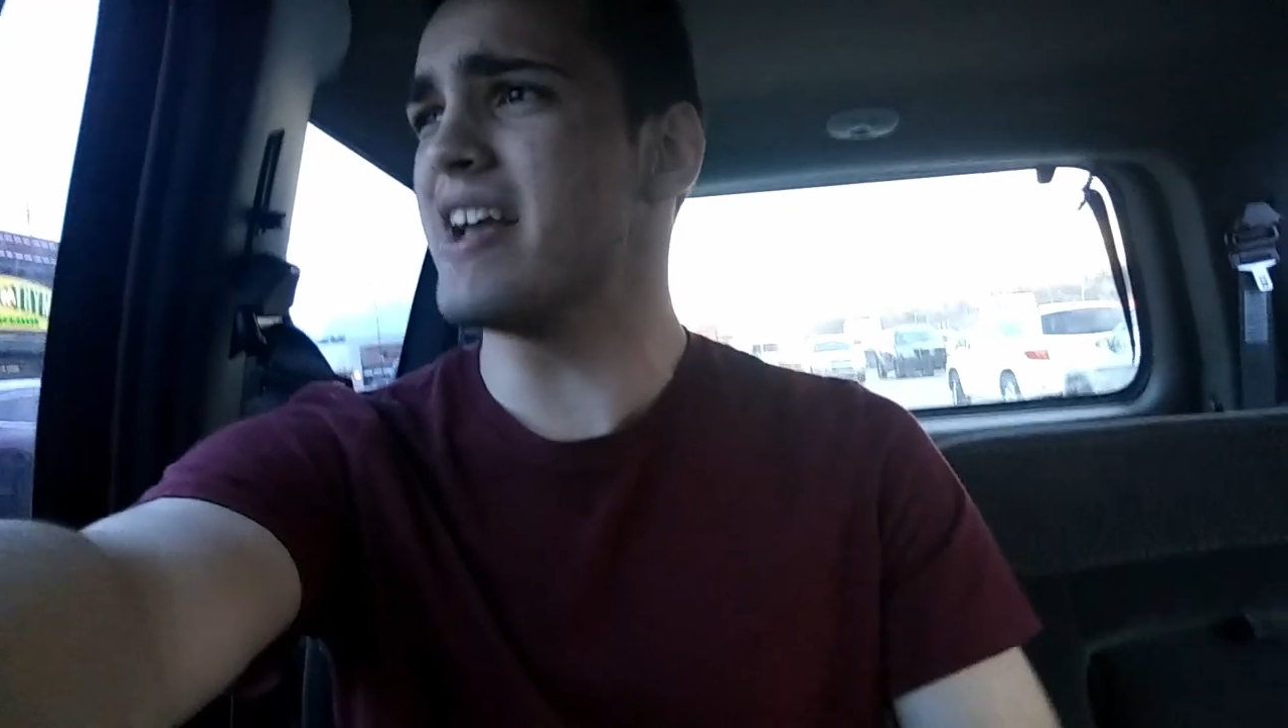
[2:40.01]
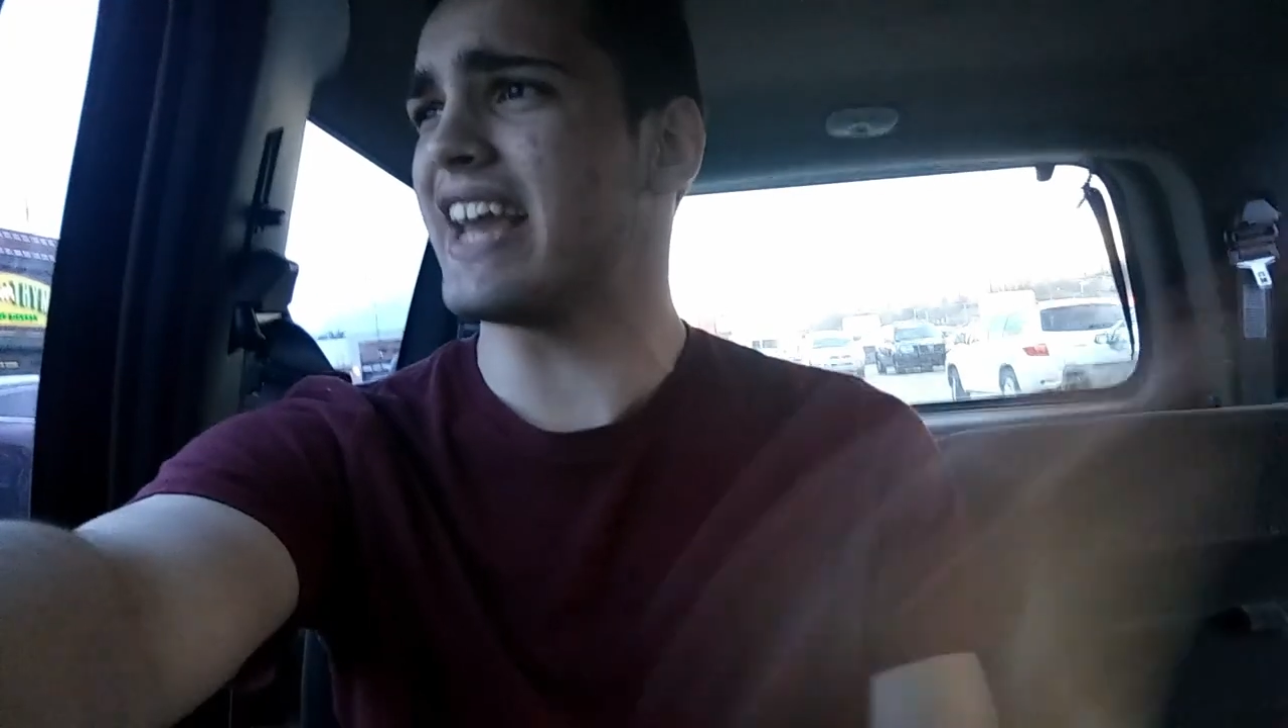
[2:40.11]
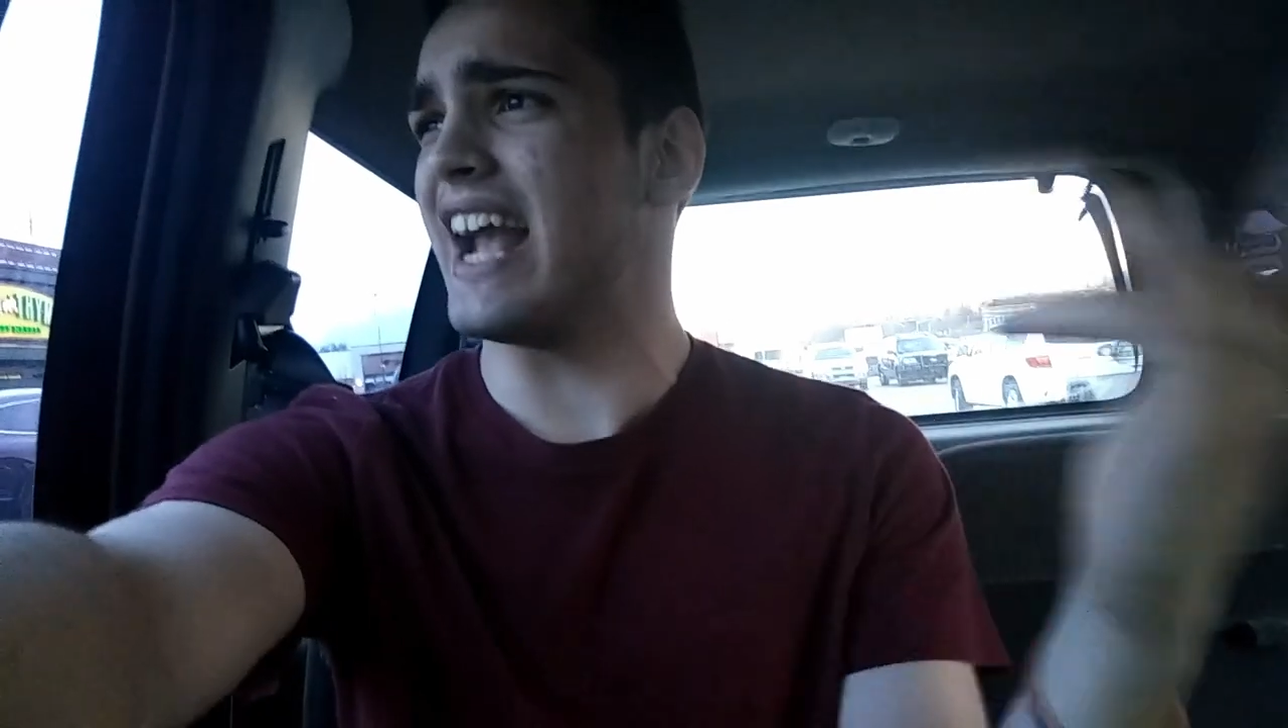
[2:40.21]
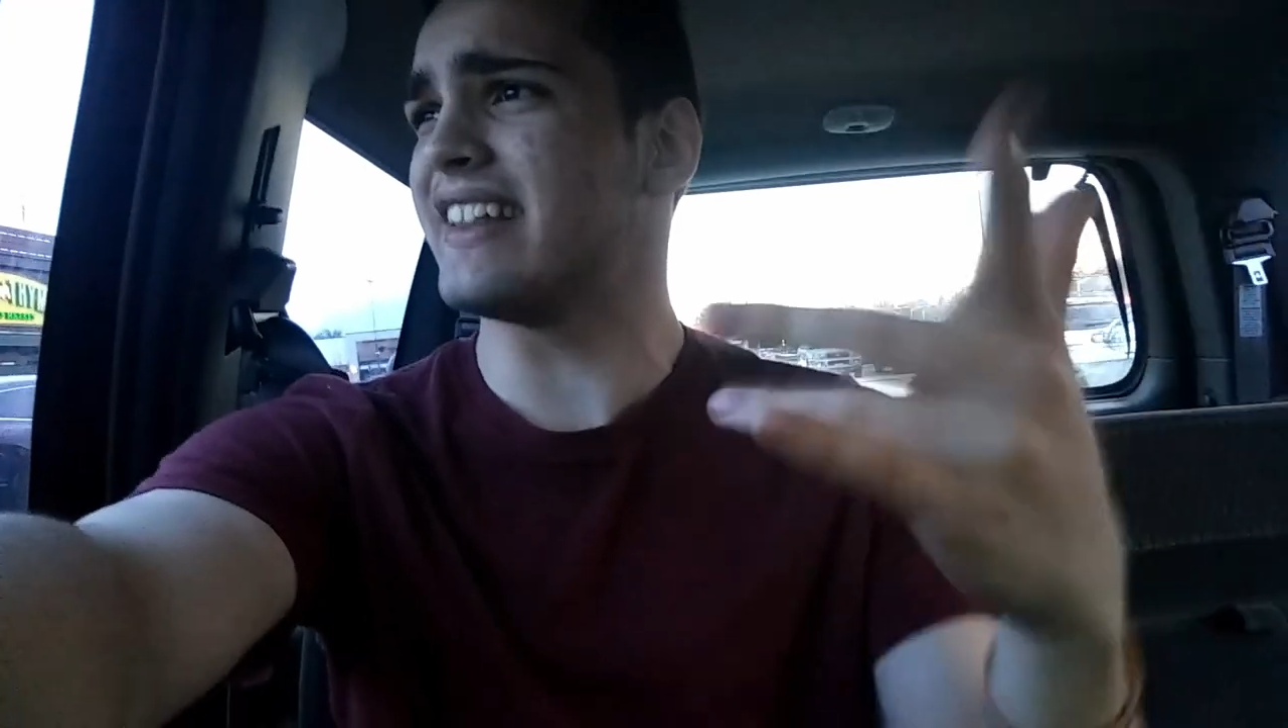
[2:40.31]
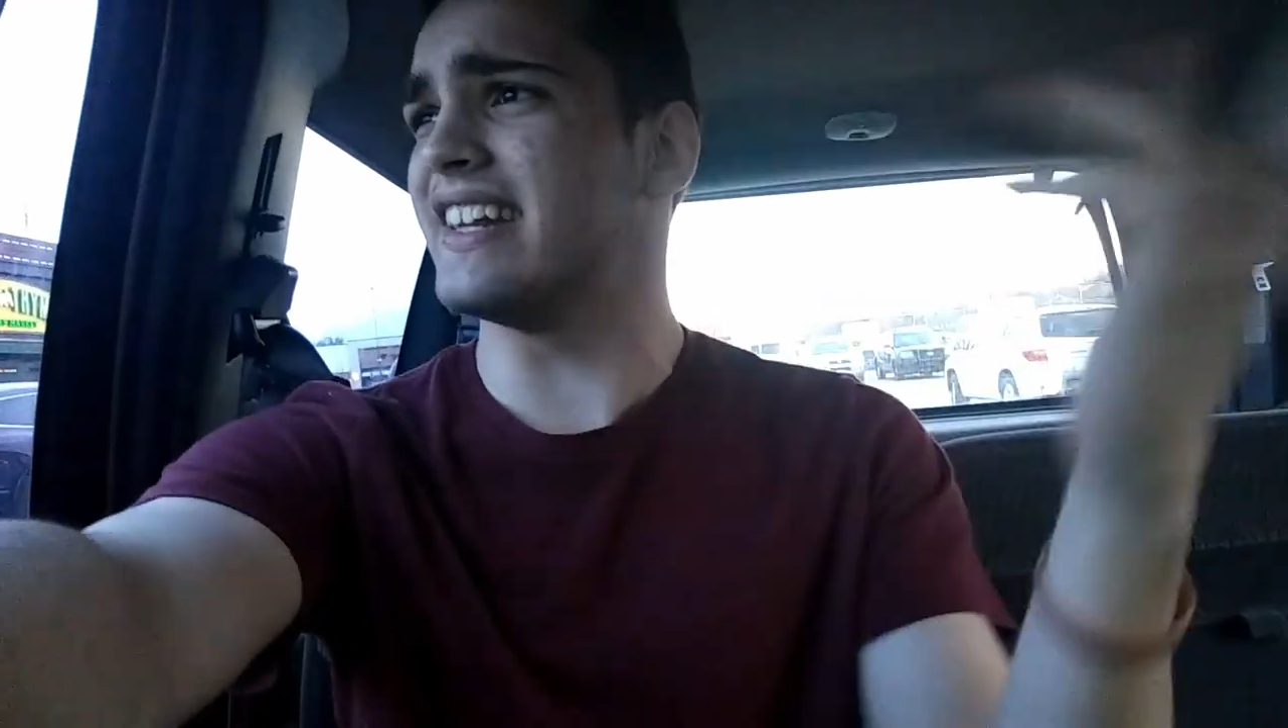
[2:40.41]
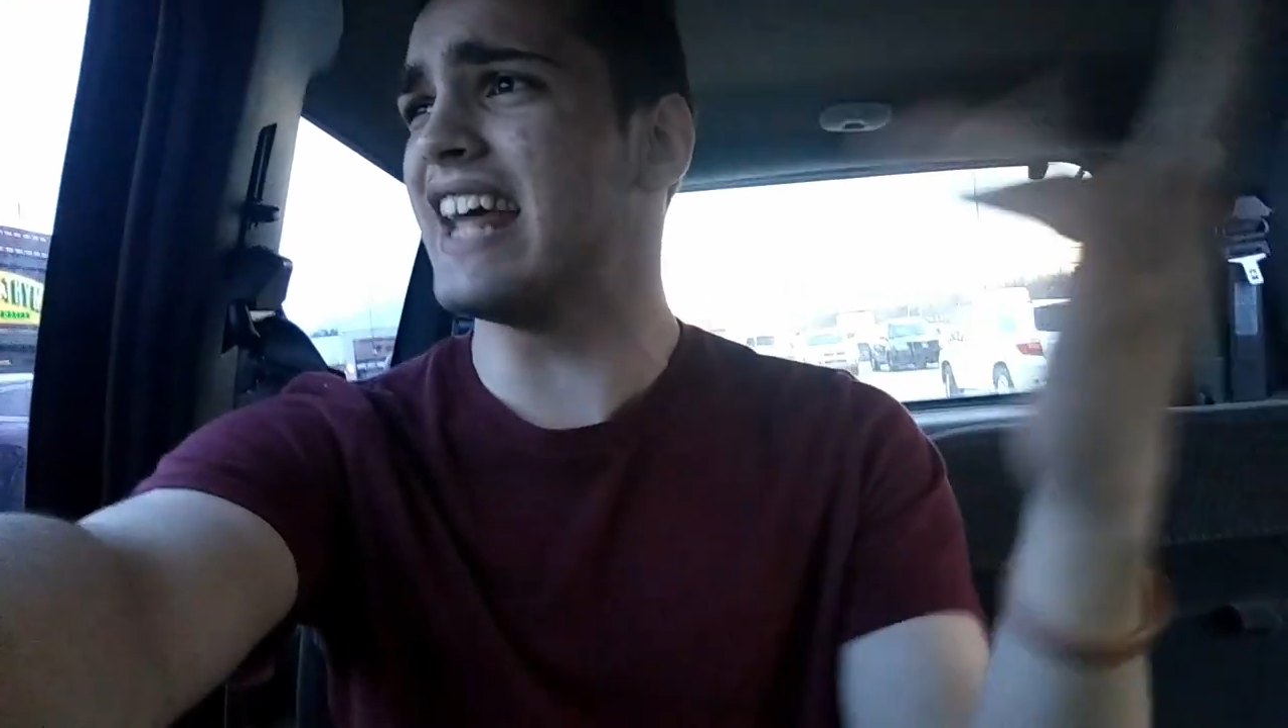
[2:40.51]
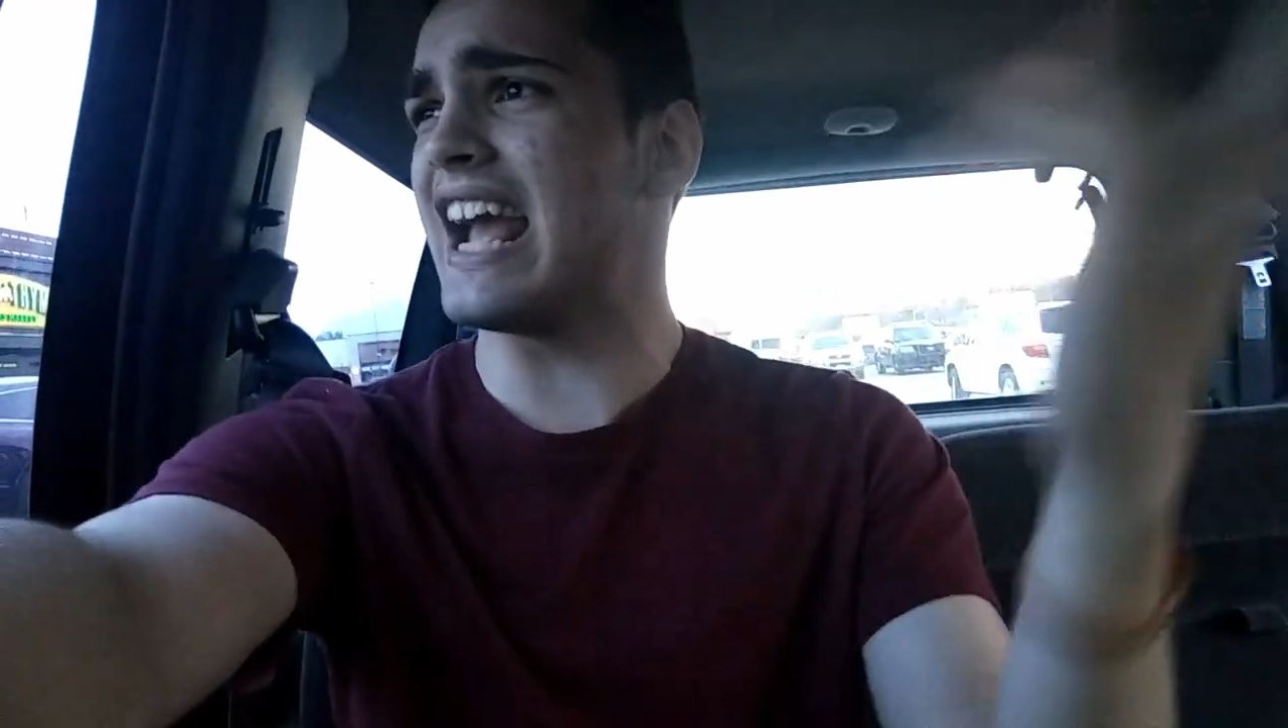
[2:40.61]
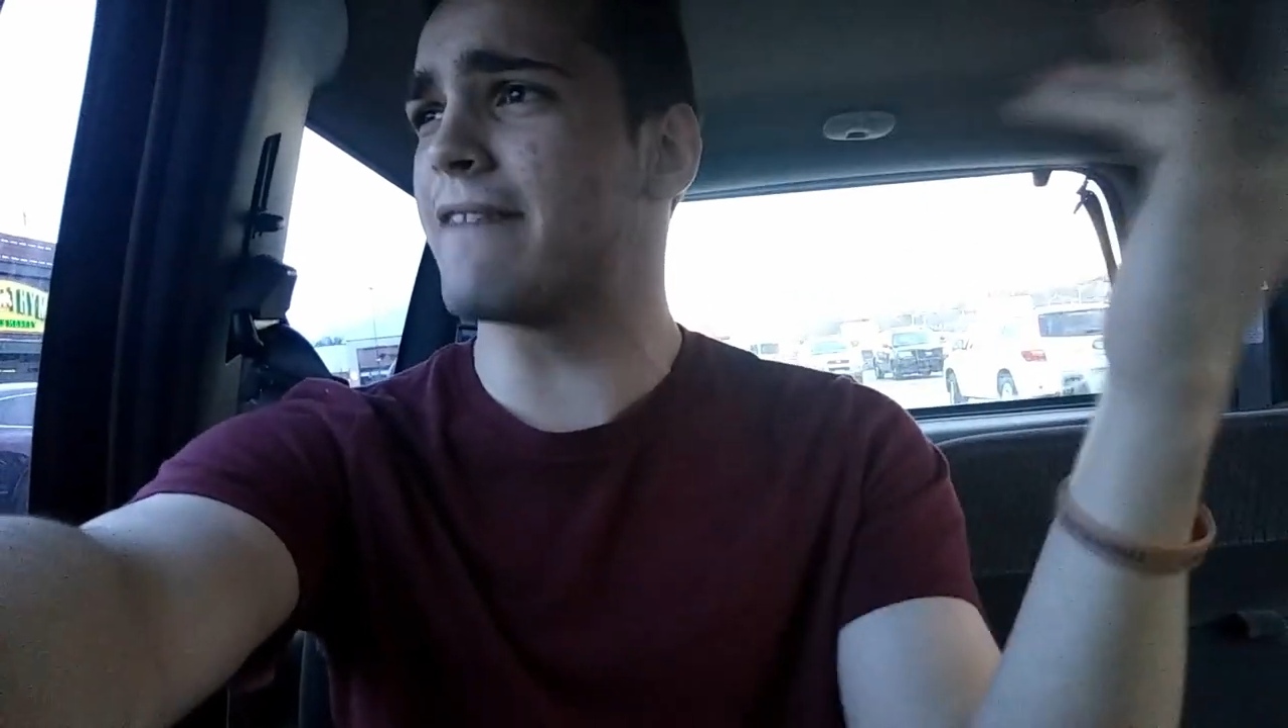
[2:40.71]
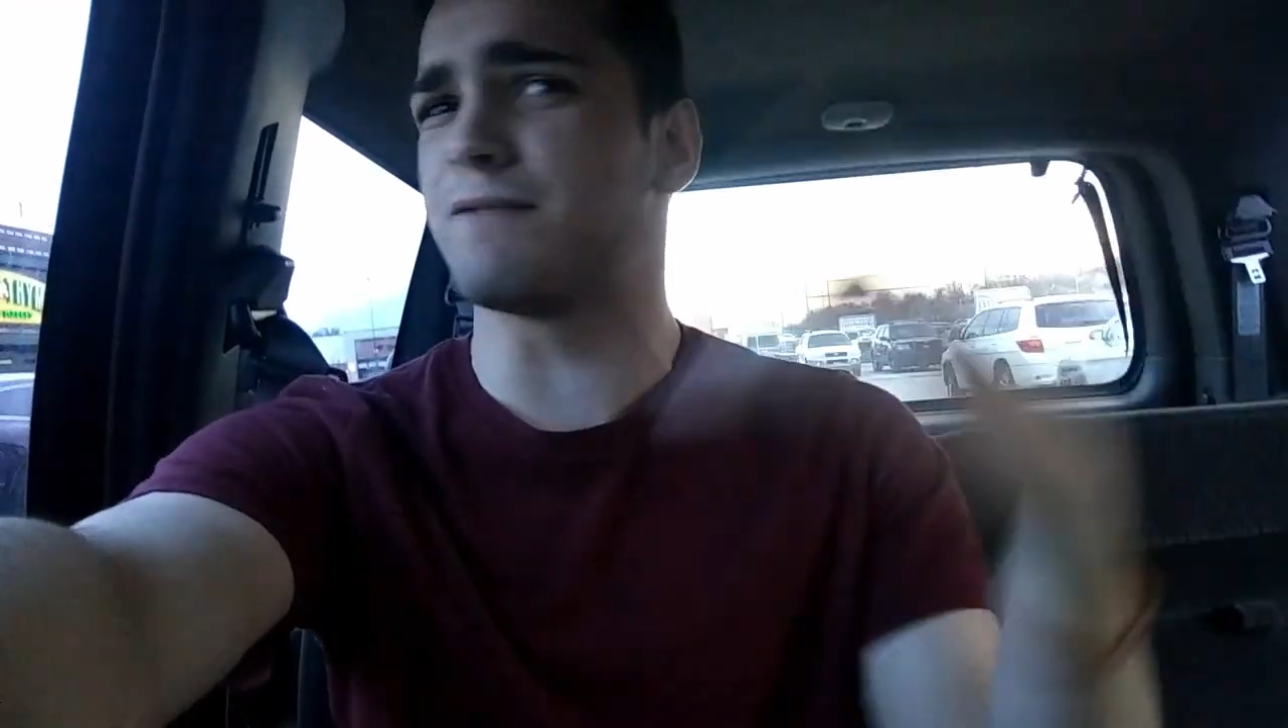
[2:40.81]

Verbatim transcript: make you hit the dang